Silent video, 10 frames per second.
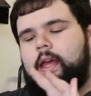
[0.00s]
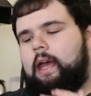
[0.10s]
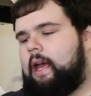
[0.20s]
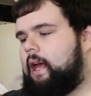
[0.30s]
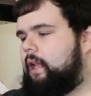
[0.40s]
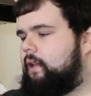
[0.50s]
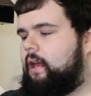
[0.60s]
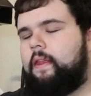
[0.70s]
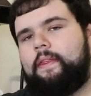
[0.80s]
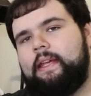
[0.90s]
and
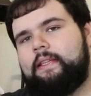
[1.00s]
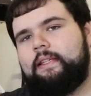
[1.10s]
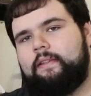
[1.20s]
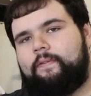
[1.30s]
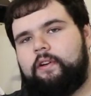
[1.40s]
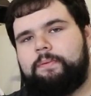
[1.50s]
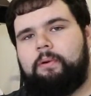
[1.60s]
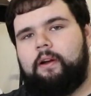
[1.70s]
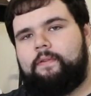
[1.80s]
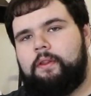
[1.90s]
this is the first
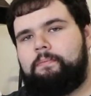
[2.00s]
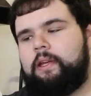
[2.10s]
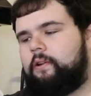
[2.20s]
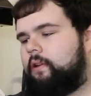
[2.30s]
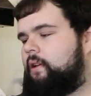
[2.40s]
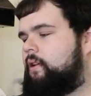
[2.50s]
part for the build.